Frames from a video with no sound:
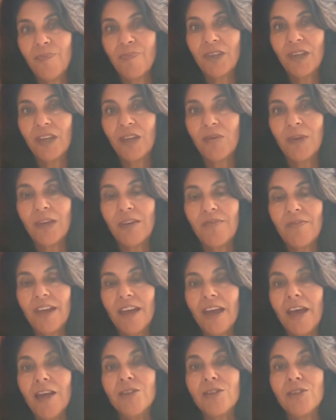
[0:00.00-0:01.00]
and we have
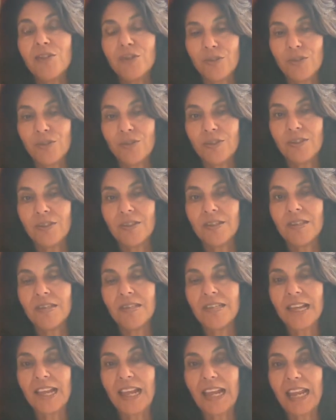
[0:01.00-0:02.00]
entered this
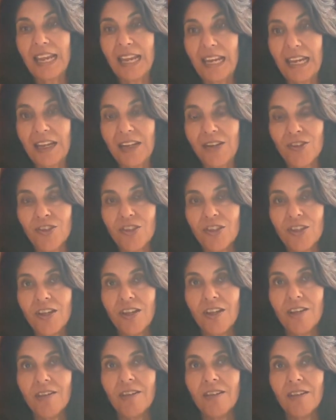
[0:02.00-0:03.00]
age
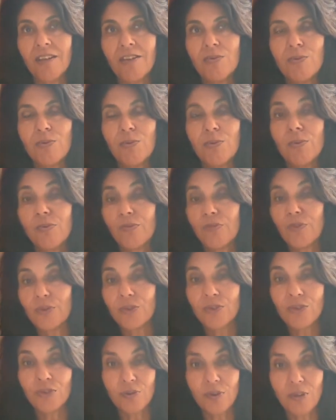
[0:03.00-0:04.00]
that has been
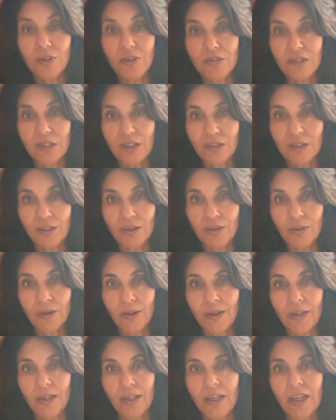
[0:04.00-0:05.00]
referred to as the
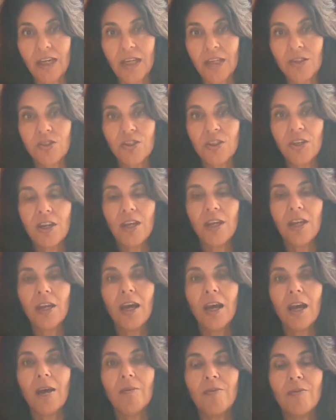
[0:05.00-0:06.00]
Aquarian Age,
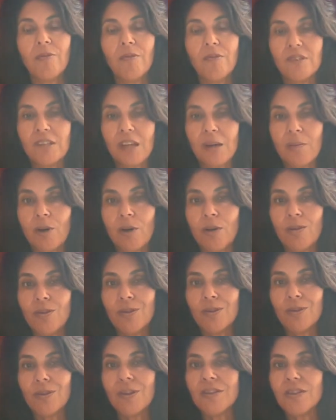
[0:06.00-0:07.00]
for some
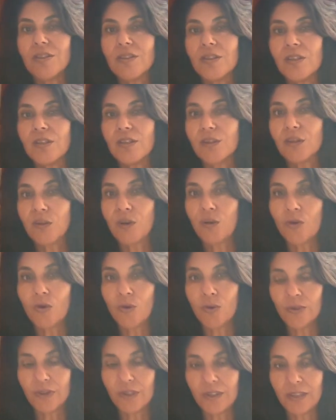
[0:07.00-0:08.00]
also as the
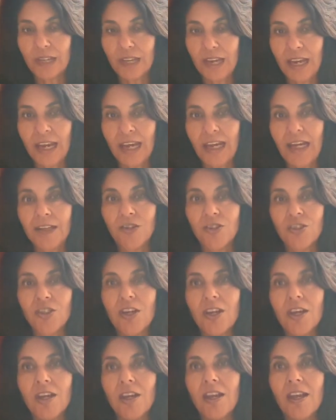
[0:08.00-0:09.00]
Golden Age
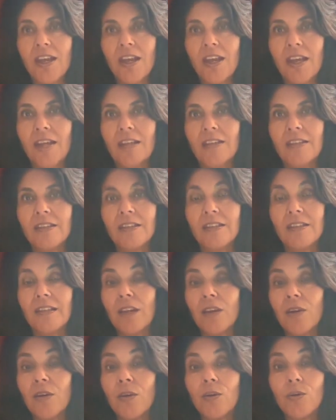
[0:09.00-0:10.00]
and the
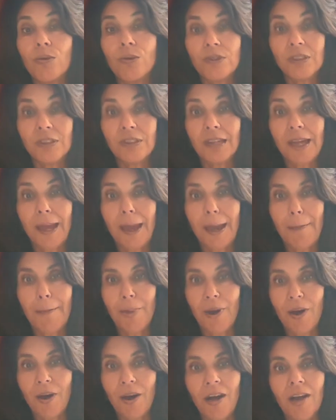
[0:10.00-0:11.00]
Golden
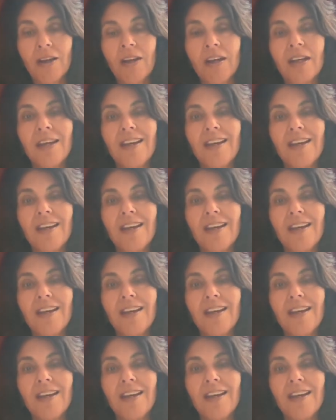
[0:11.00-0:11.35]
Epoch.